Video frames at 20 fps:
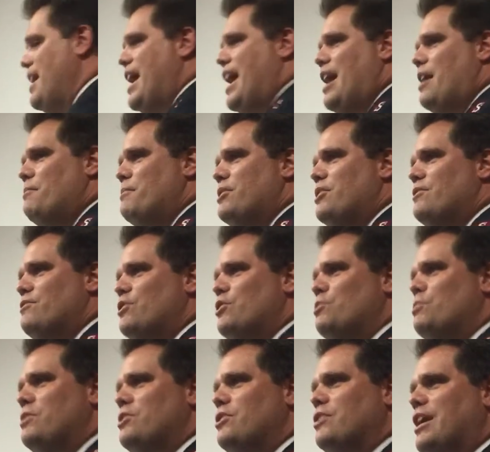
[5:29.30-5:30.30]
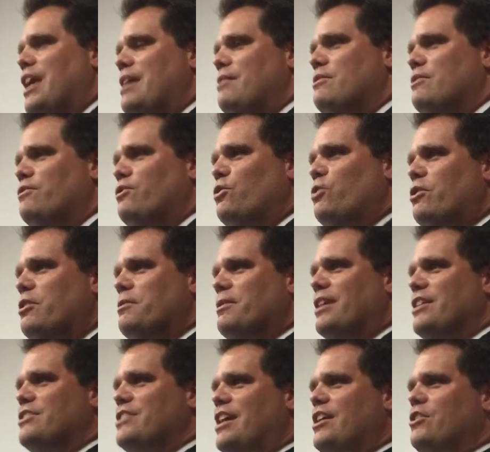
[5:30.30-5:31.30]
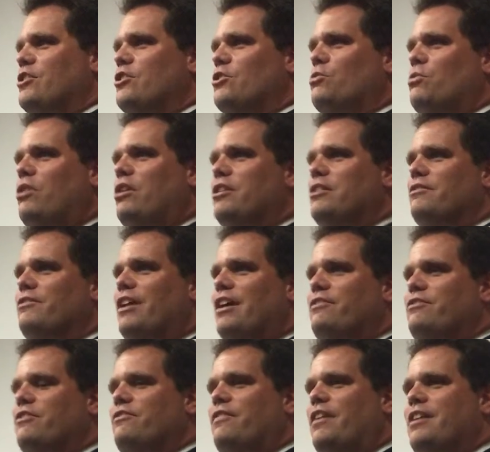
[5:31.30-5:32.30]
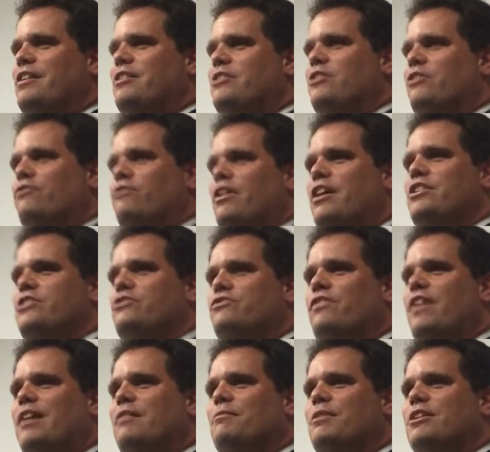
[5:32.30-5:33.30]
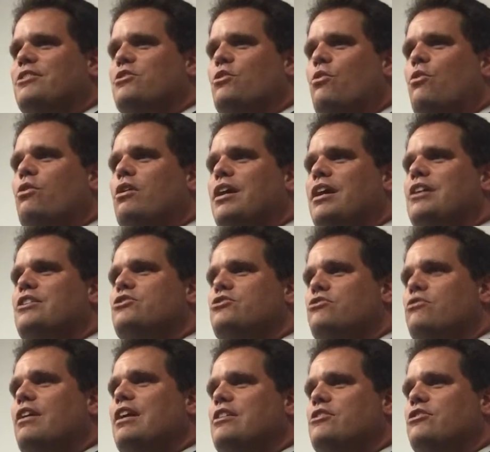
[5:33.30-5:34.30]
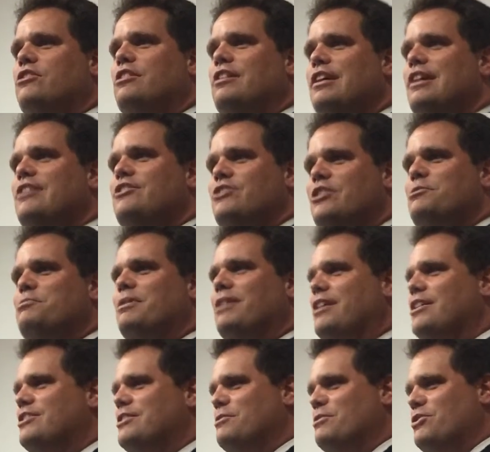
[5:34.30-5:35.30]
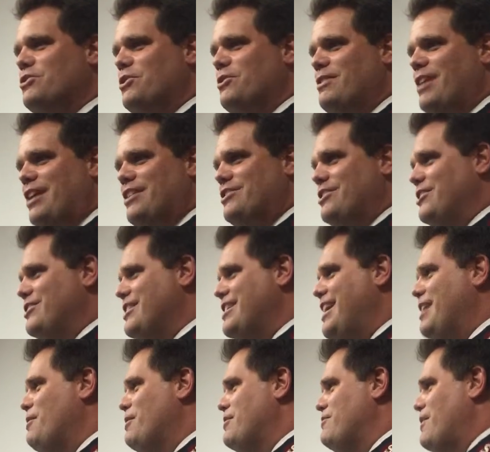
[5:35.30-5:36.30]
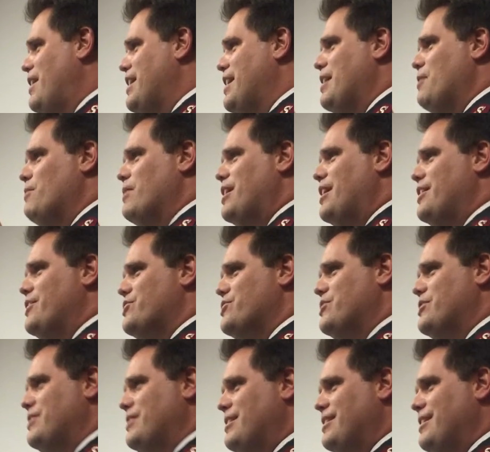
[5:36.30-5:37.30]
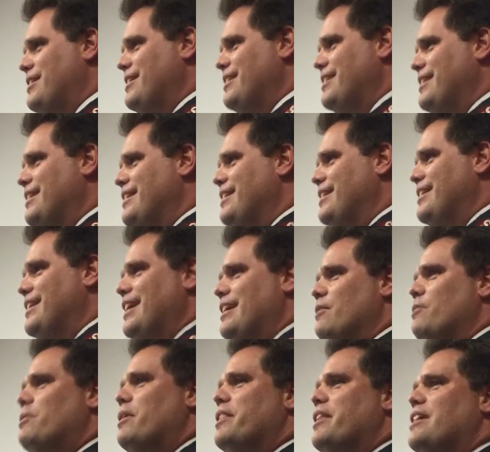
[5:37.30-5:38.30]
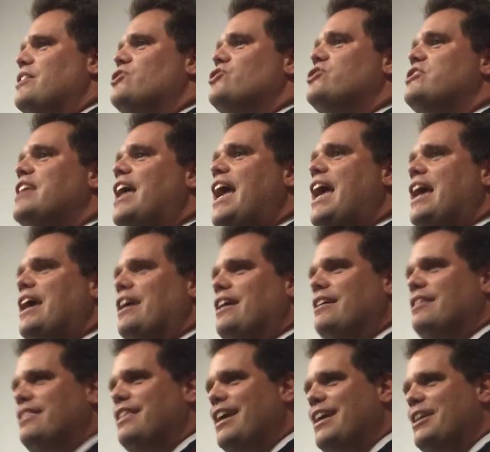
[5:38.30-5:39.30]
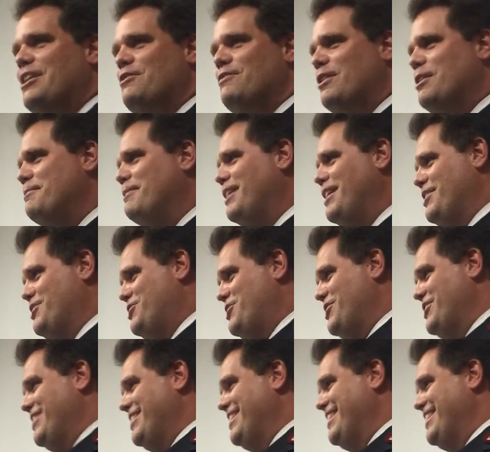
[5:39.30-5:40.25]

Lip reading: How many of you, when you came to Florida because it had a good quality of life, invited your friends, families, or a stranger just because it was so nice here? Did anyone invite anyone else? Yeah, well, they stay. Thank you very much.